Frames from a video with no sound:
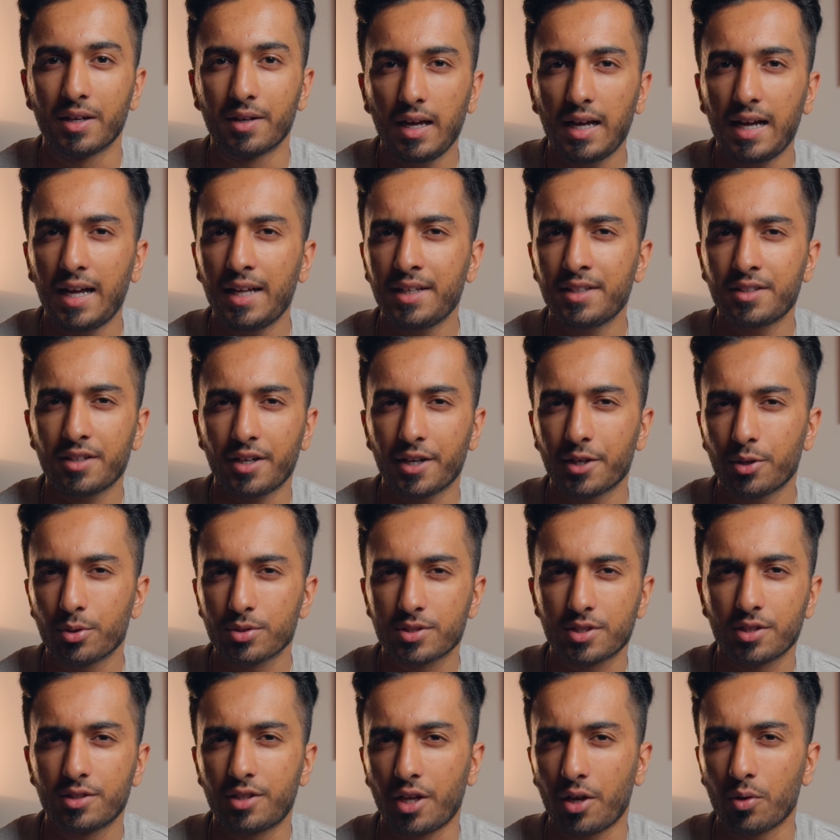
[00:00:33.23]
And I
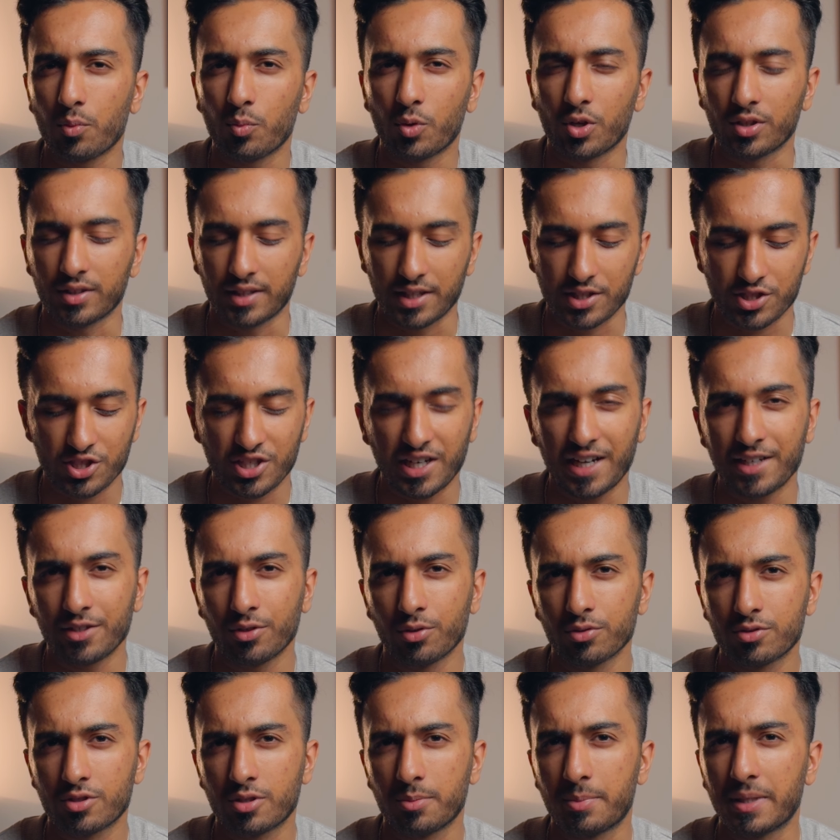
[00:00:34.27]
also don't want this
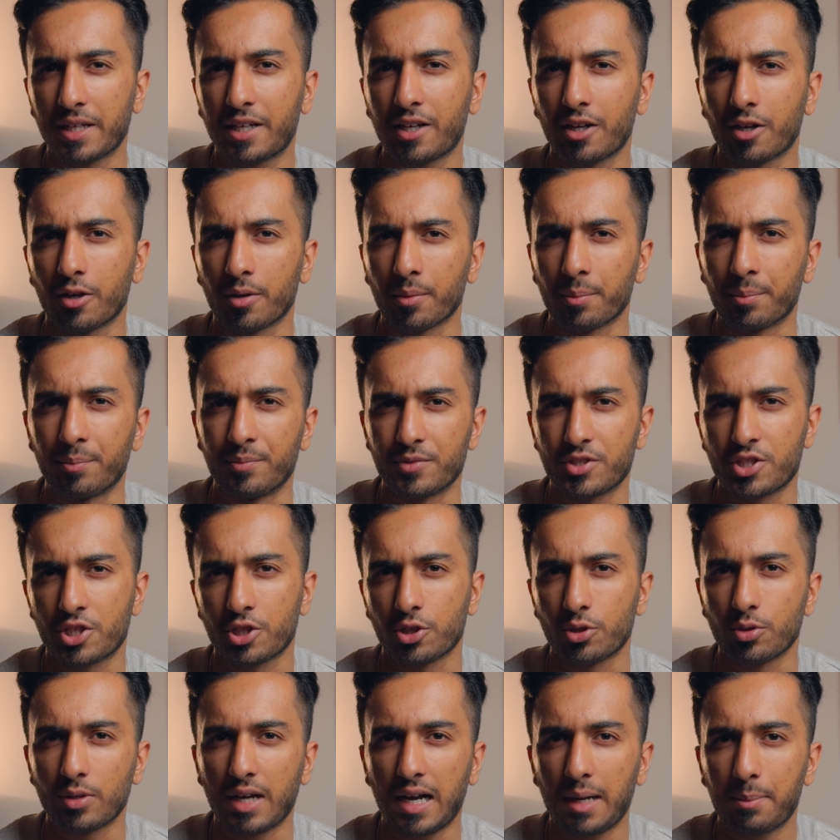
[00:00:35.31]
channel to become
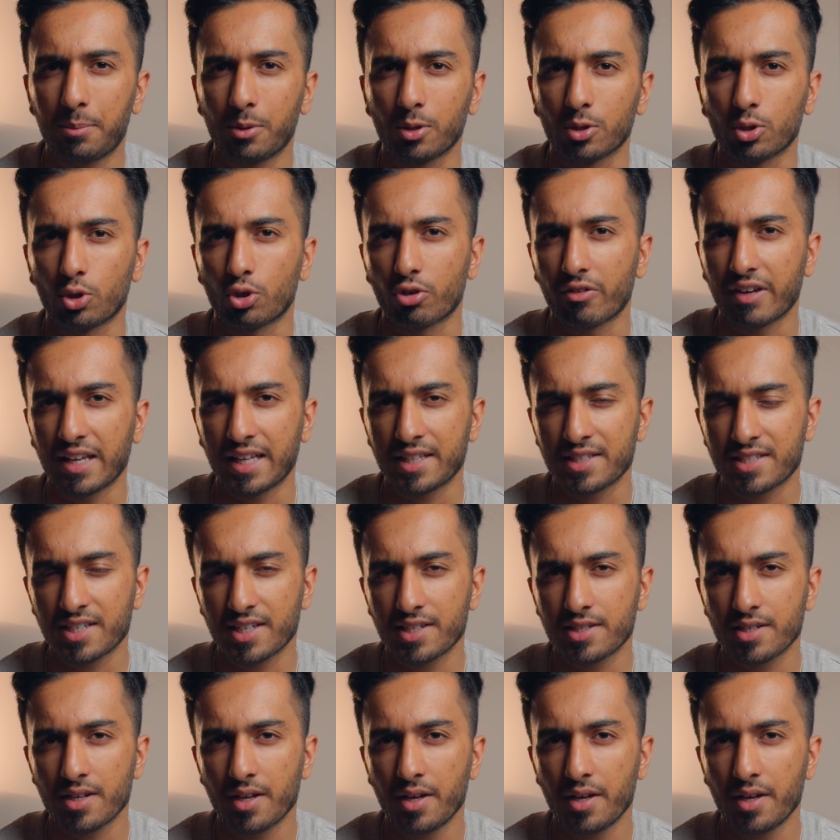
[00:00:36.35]
too Apple oriented.